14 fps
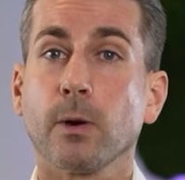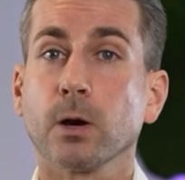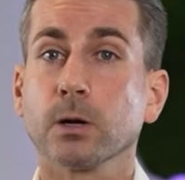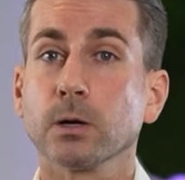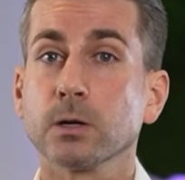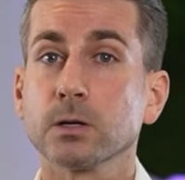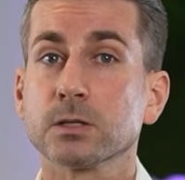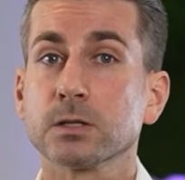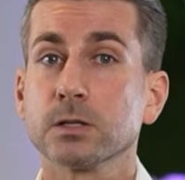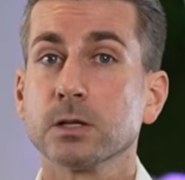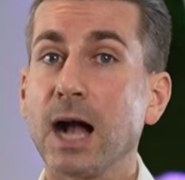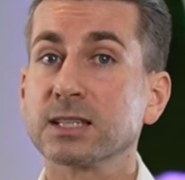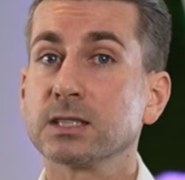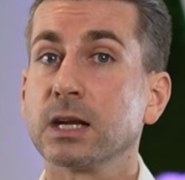markers,
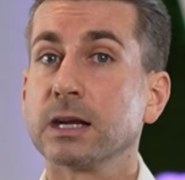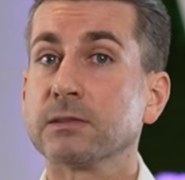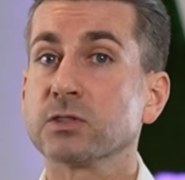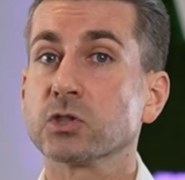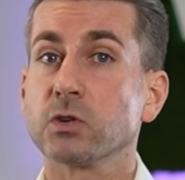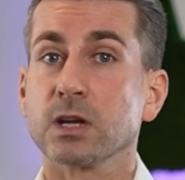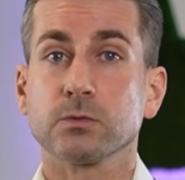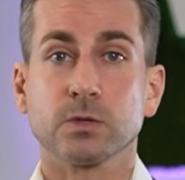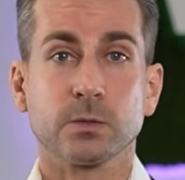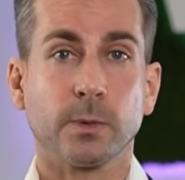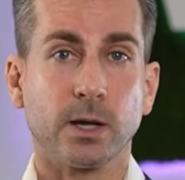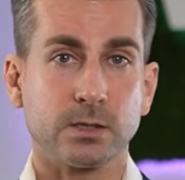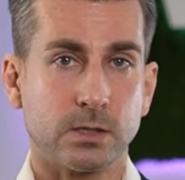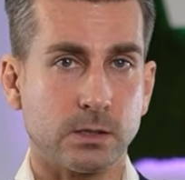oxidative stress
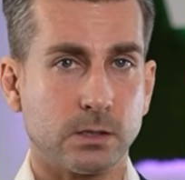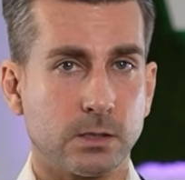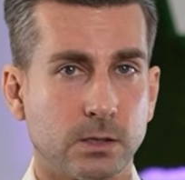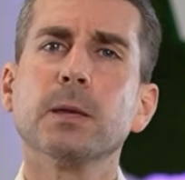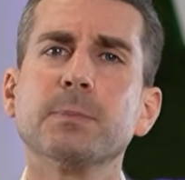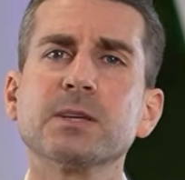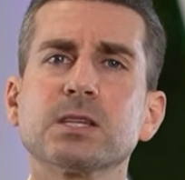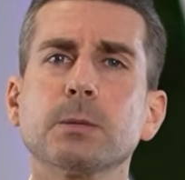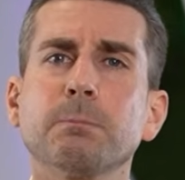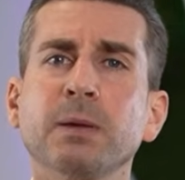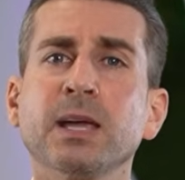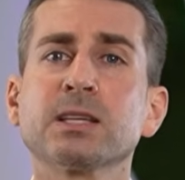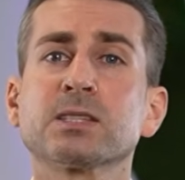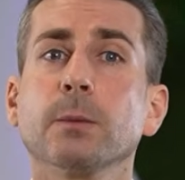responses. BPC
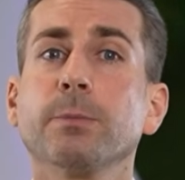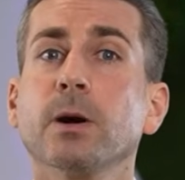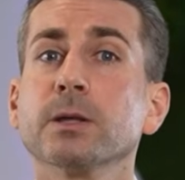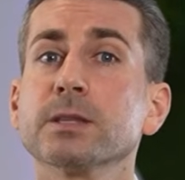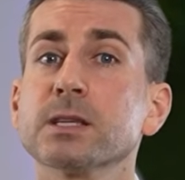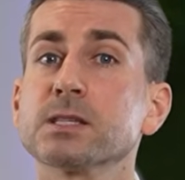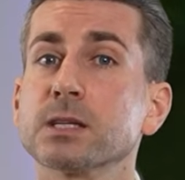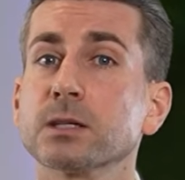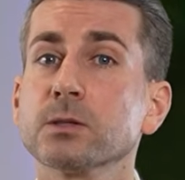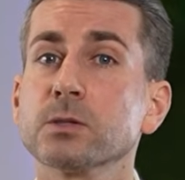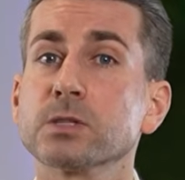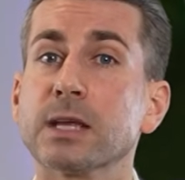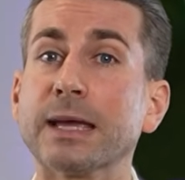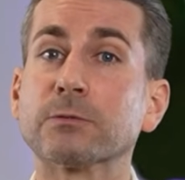picks up on these
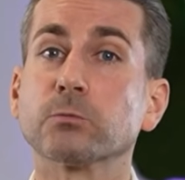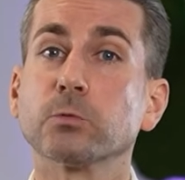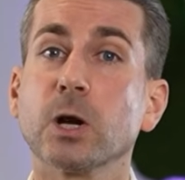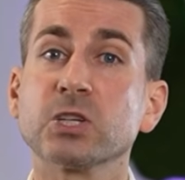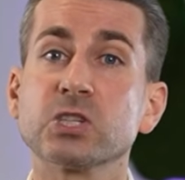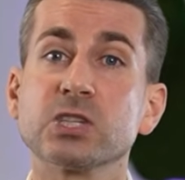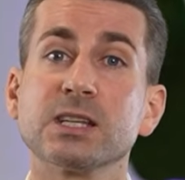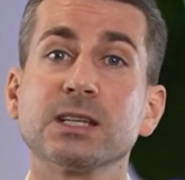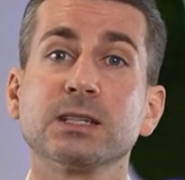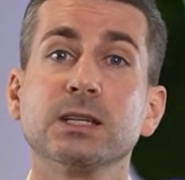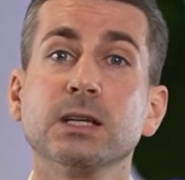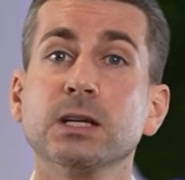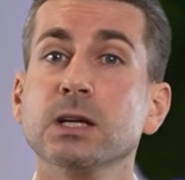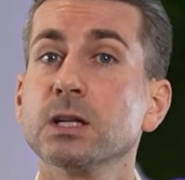signals and rushes
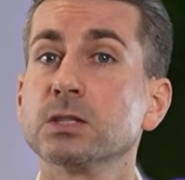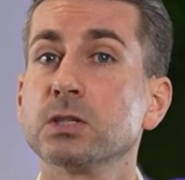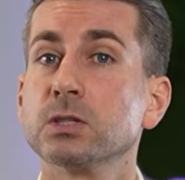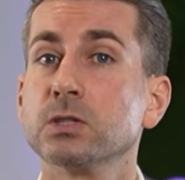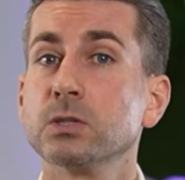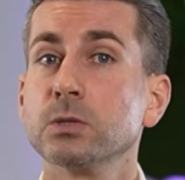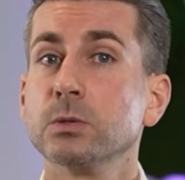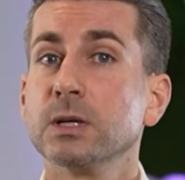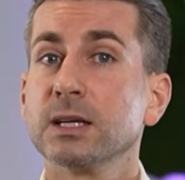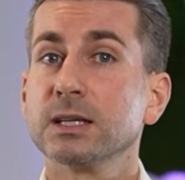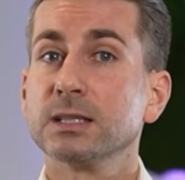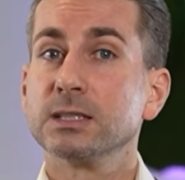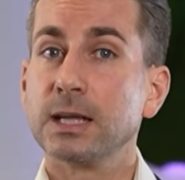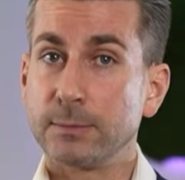in to do
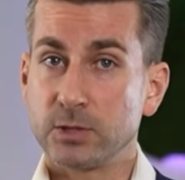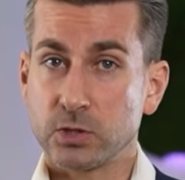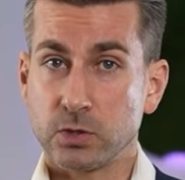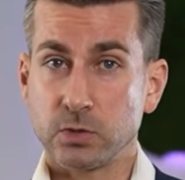damage